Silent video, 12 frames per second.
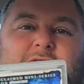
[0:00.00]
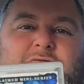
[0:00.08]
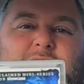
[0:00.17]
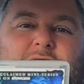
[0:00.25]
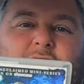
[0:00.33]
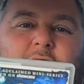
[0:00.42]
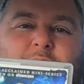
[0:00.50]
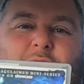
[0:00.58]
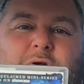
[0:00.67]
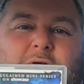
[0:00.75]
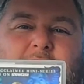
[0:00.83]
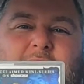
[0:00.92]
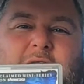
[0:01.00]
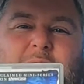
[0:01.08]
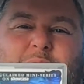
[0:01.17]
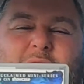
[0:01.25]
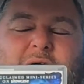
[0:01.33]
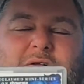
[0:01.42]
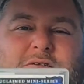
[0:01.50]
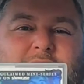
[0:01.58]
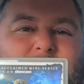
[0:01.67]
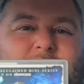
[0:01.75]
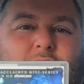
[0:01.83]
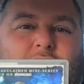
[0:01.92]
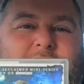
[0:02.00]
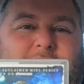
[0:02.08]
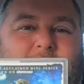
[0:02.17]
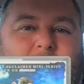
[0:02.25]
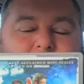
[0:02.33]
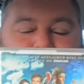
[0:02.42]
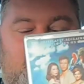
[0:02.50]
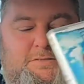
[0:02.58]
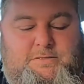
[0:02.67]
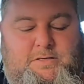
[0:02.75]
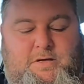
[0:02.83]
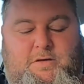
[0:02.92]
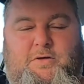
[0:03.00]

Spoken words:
this was comping at about $40.